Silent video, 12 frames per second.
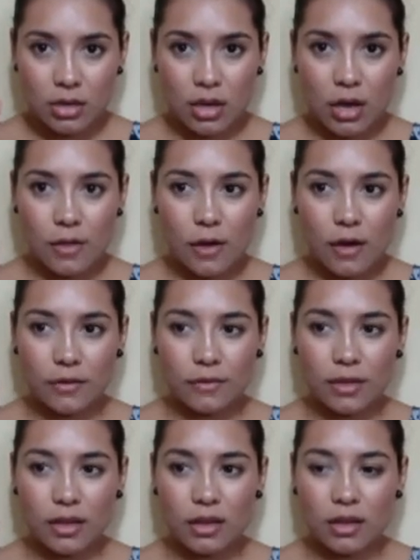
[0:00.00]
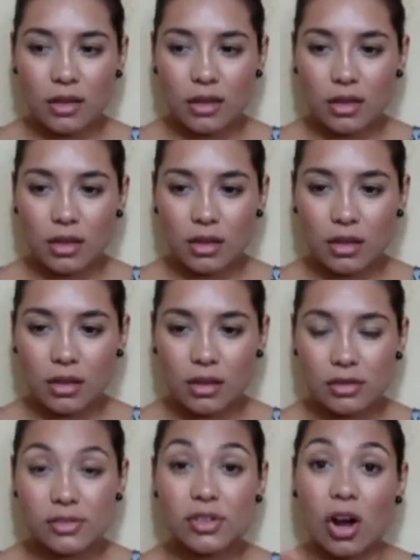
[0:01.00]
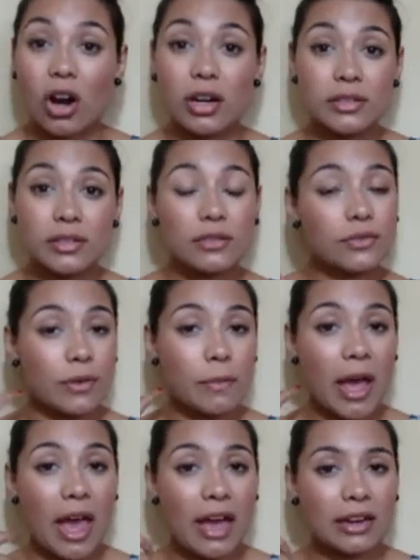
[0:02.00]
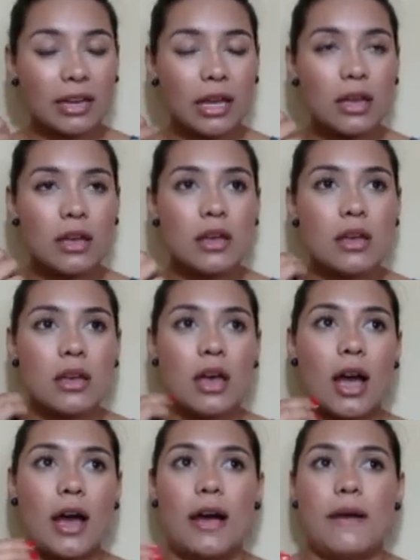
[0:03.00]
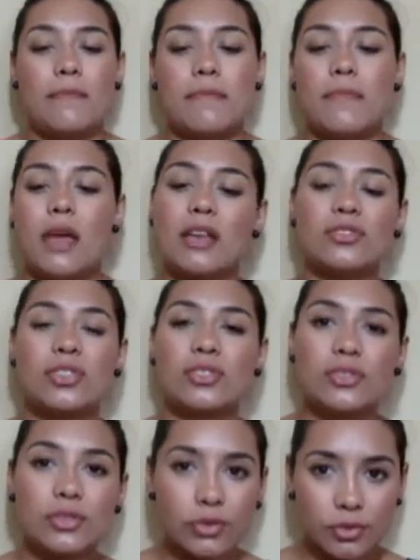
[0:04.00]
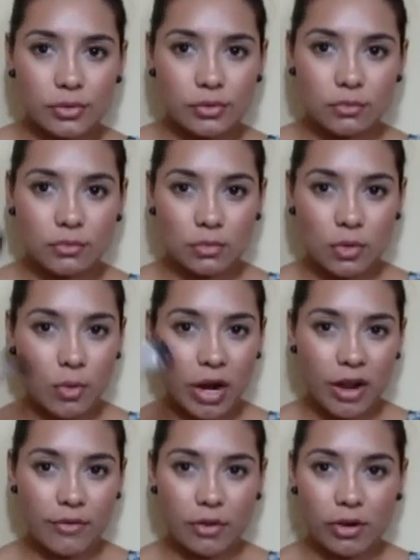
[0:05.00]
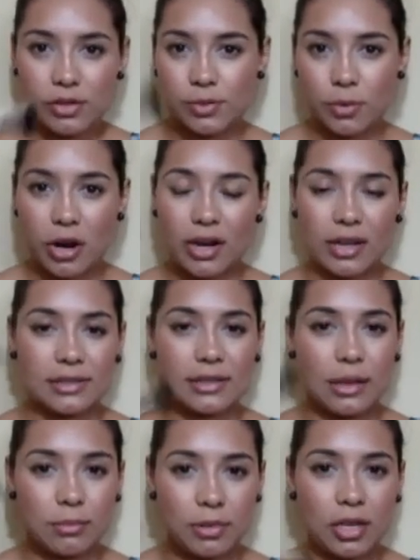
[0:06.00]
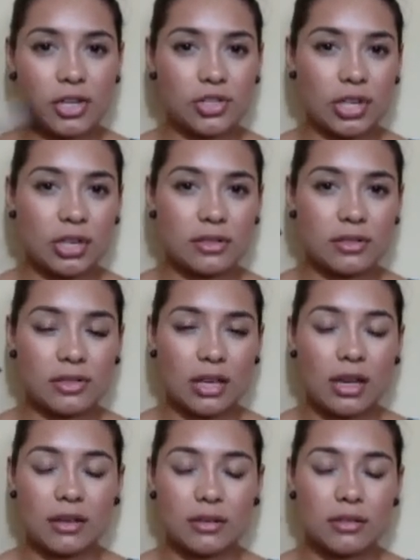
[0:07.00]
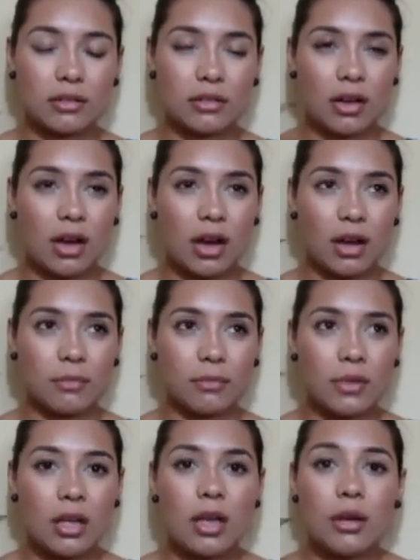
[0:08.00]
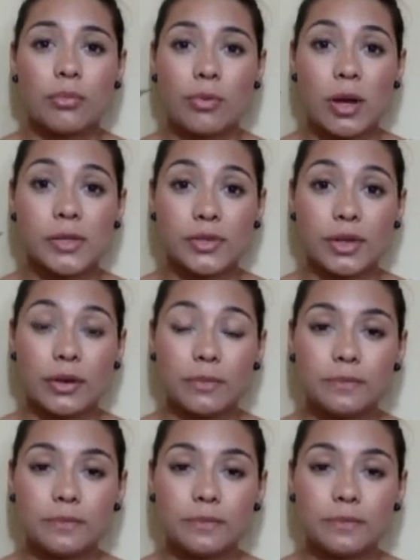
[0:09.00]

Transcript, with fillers: a lot of the scars from my acne um, and just use whatever else products like blush and, and um, bronzer